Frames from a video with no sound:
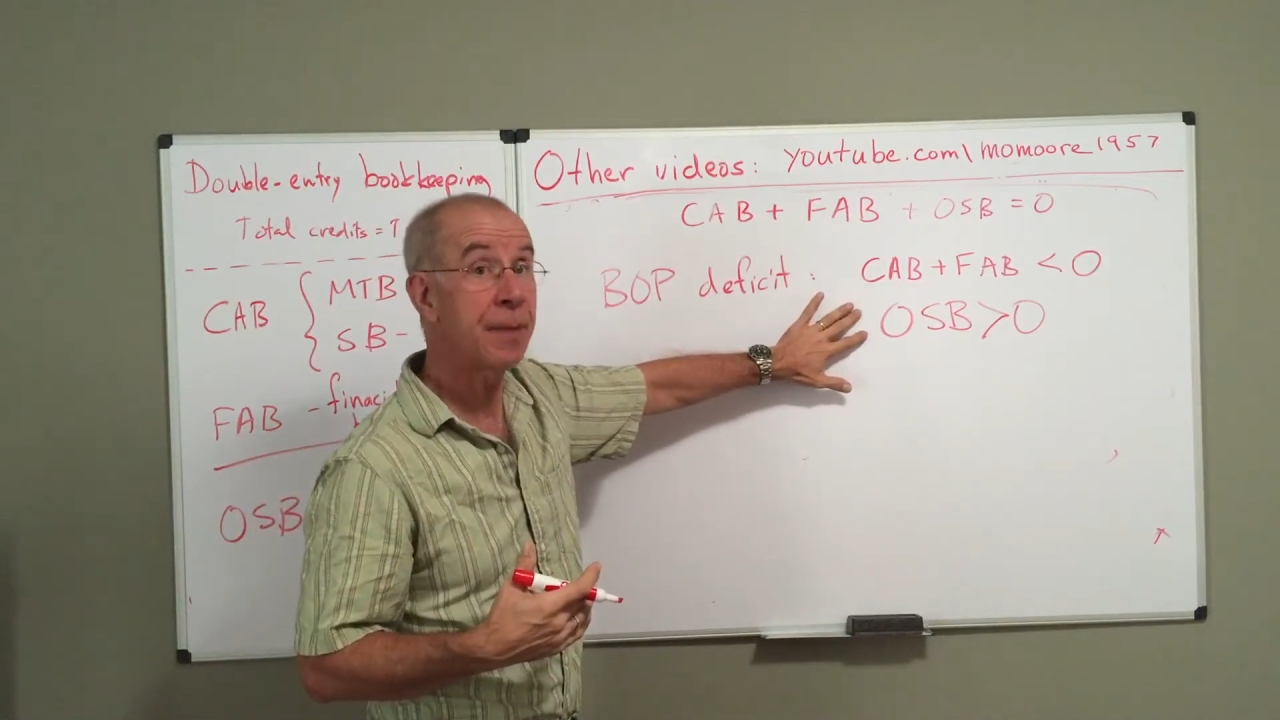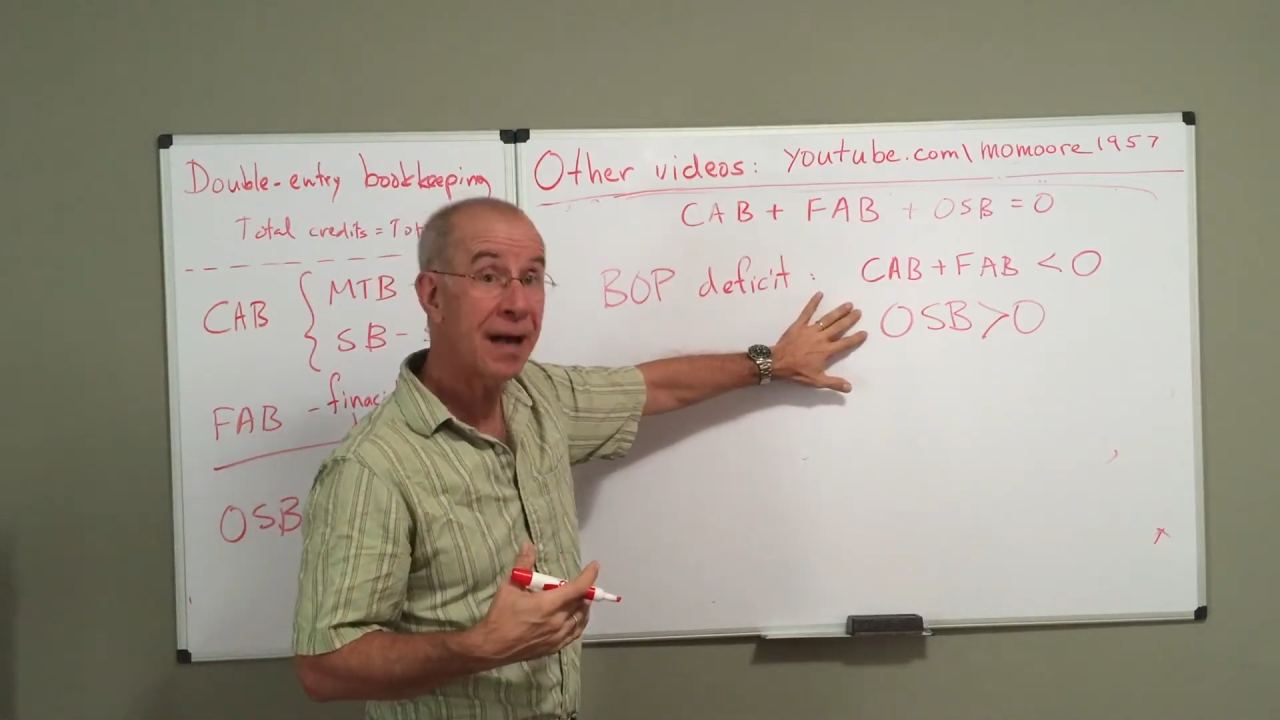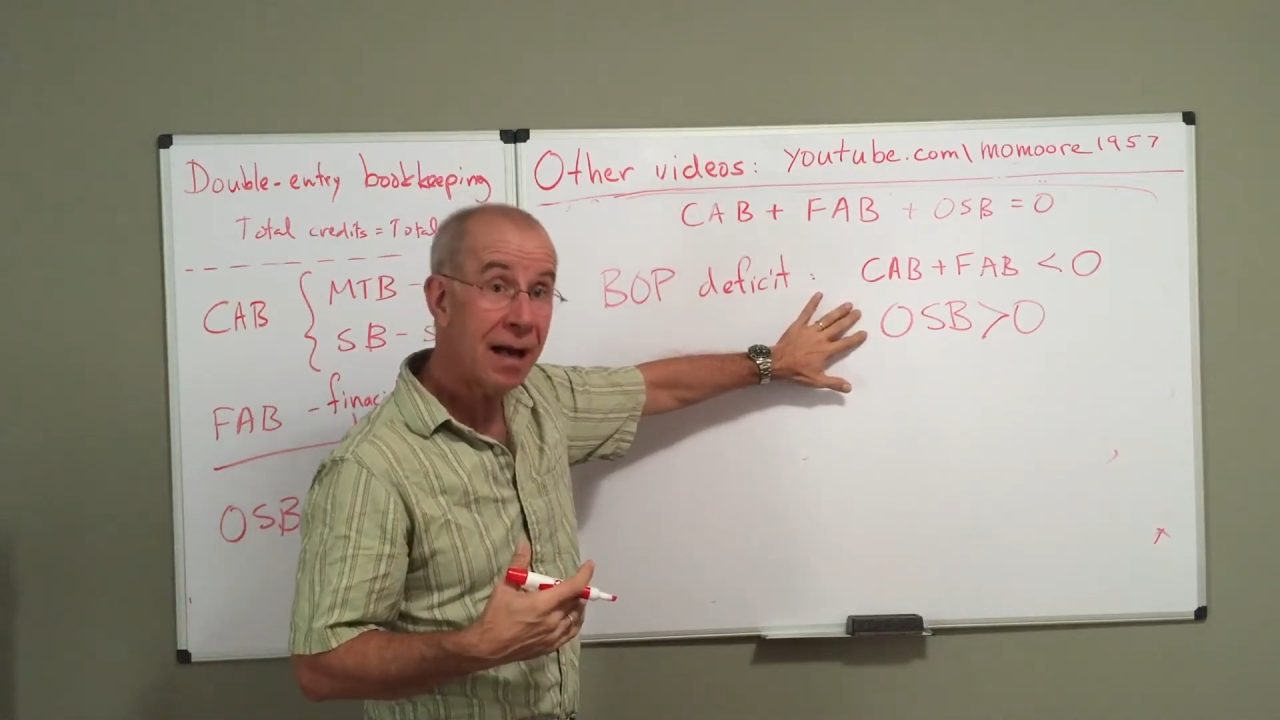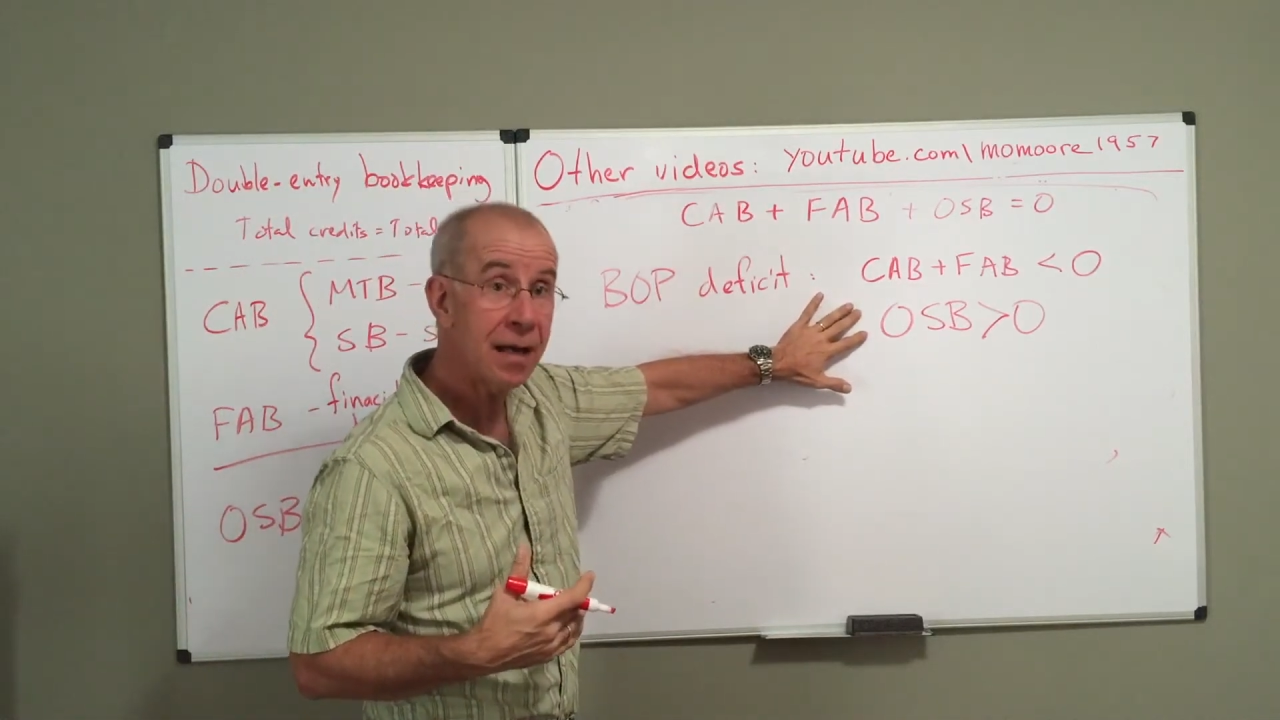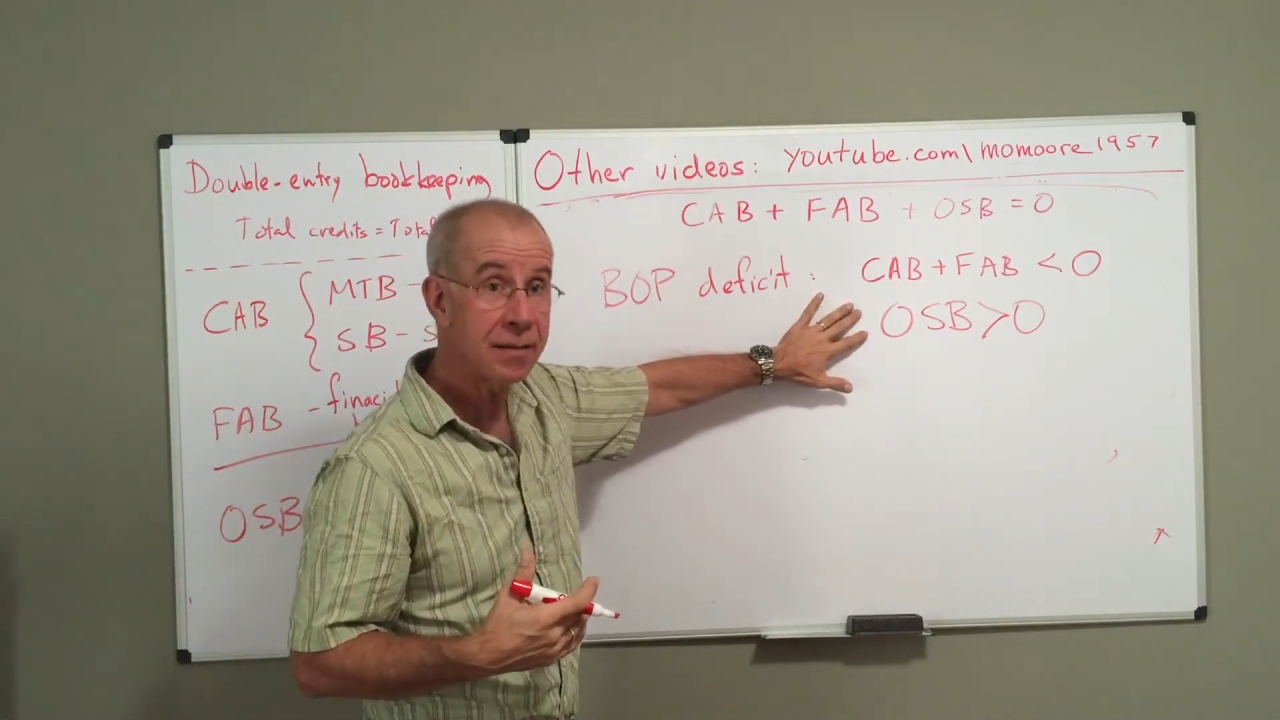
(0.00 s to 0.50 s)

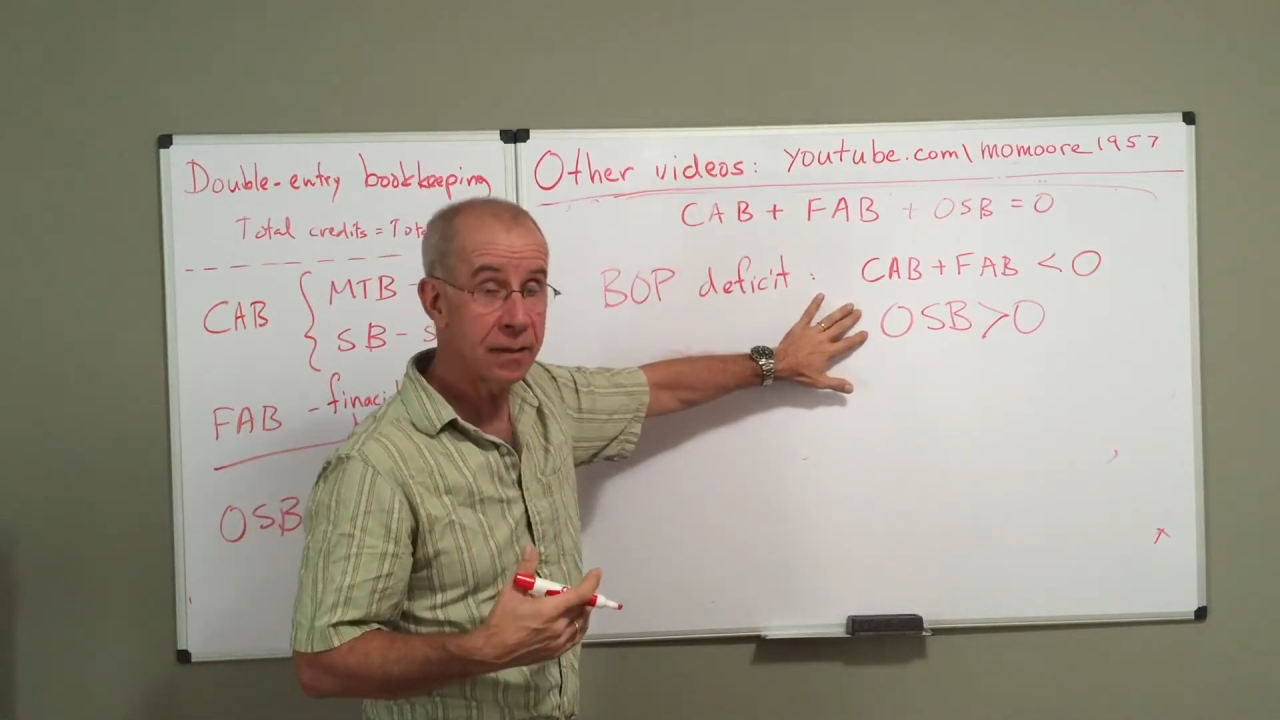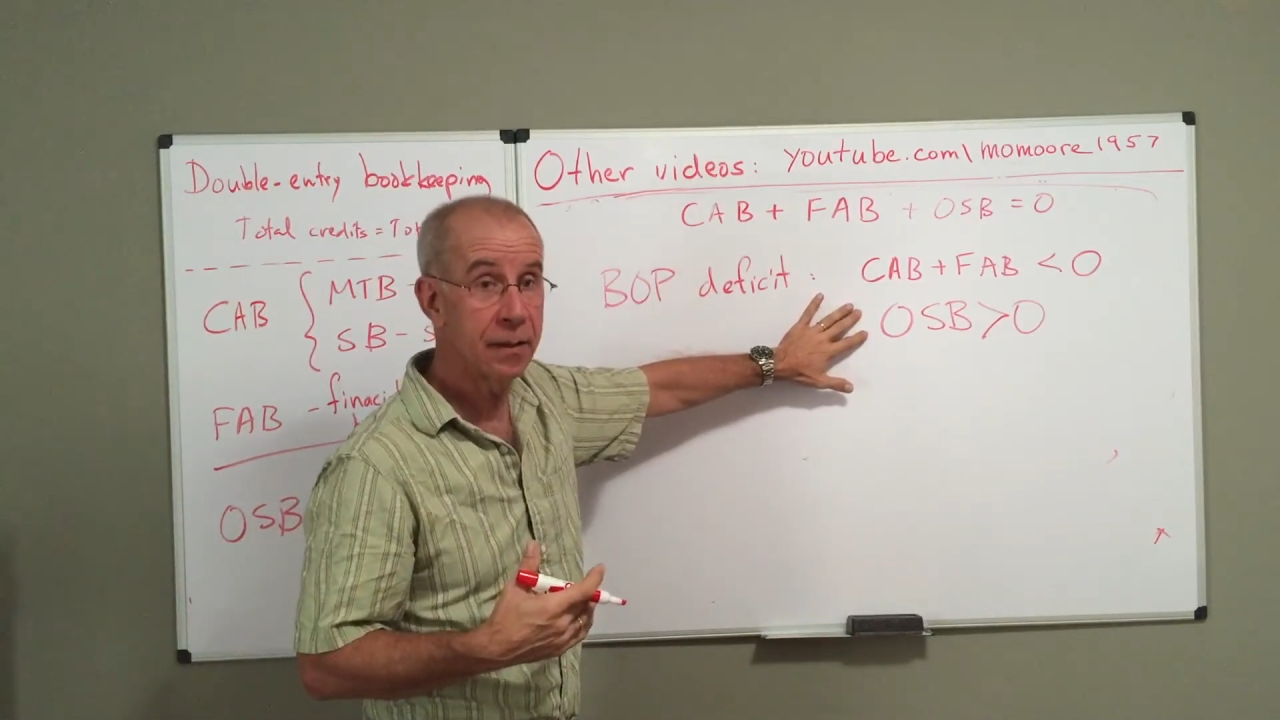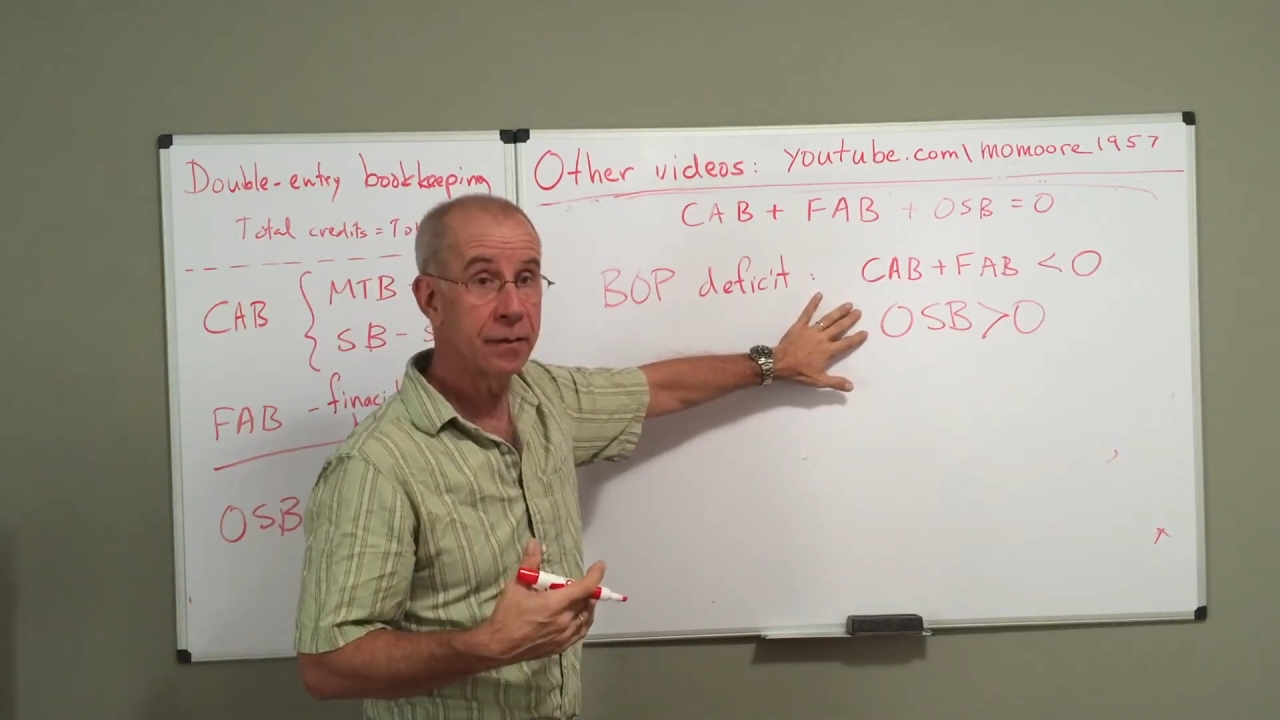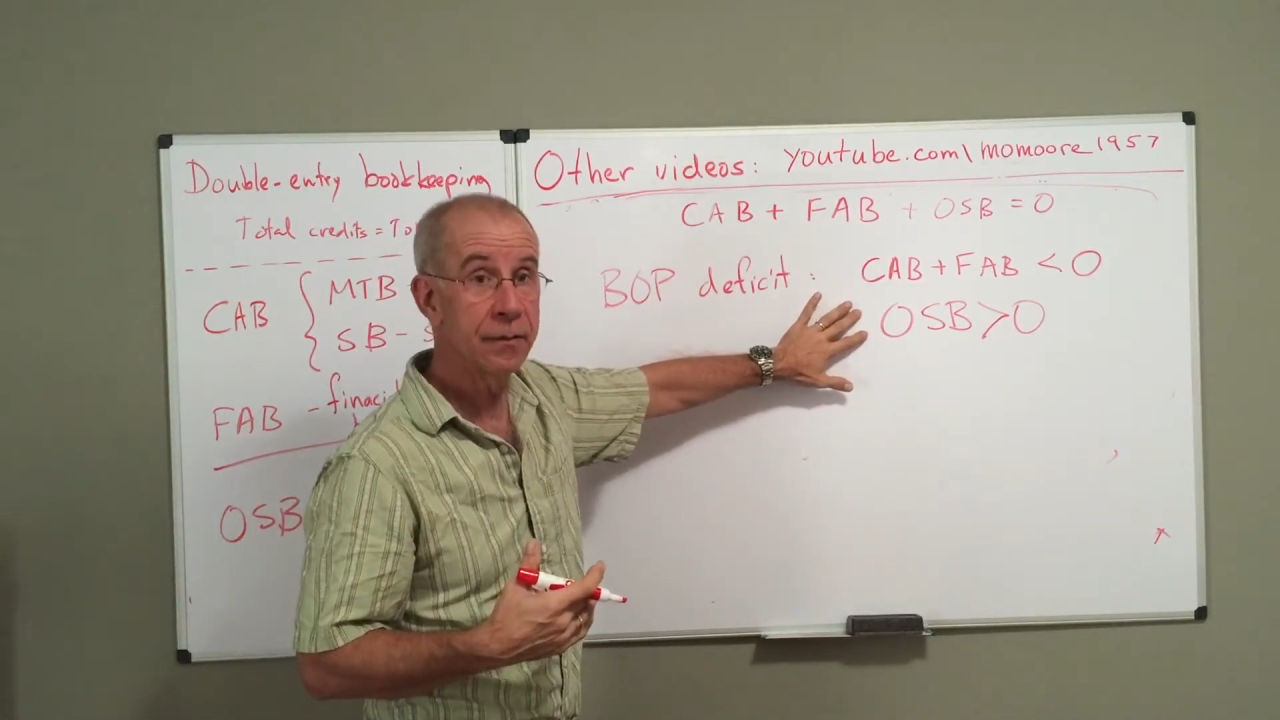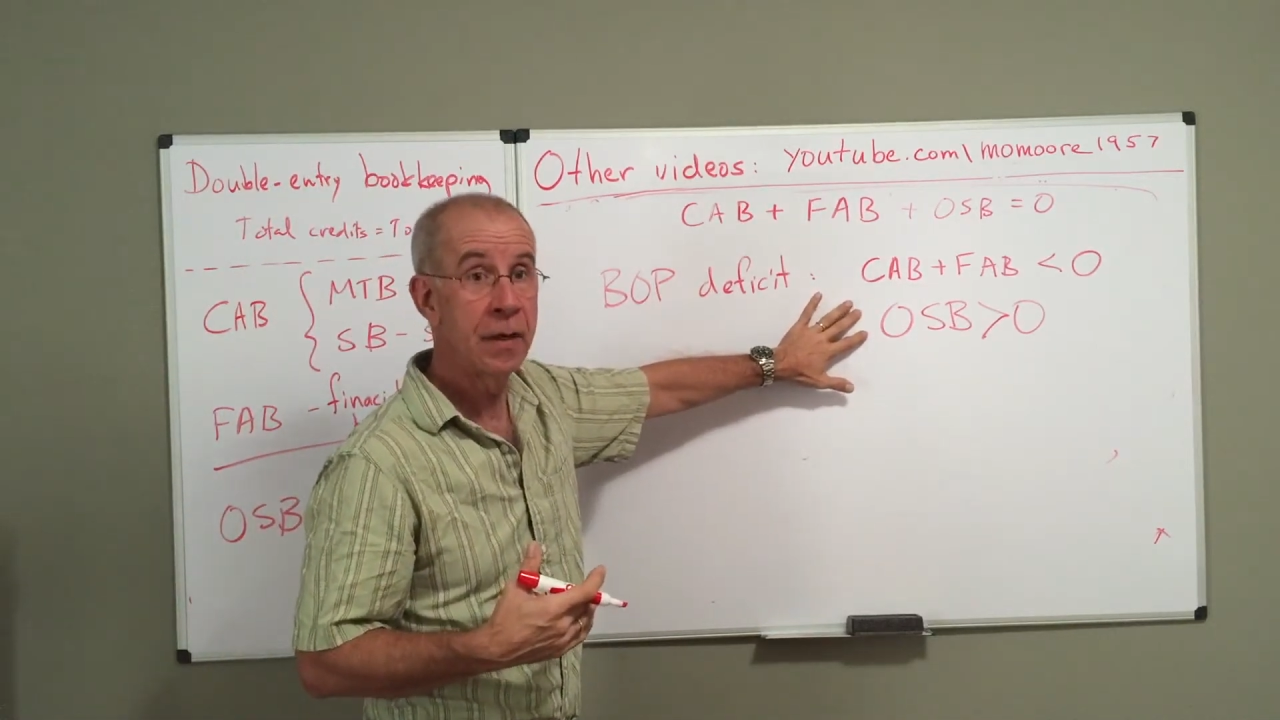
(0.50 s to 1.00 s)

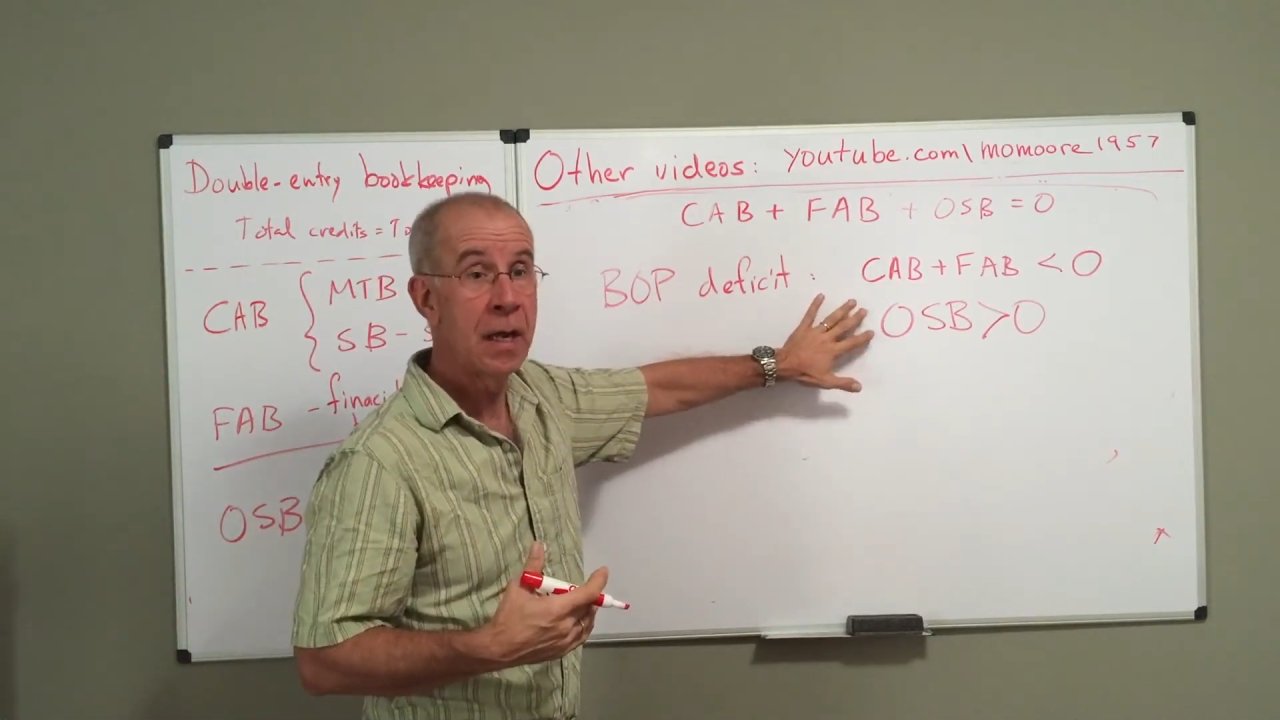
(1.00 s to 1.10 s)
positive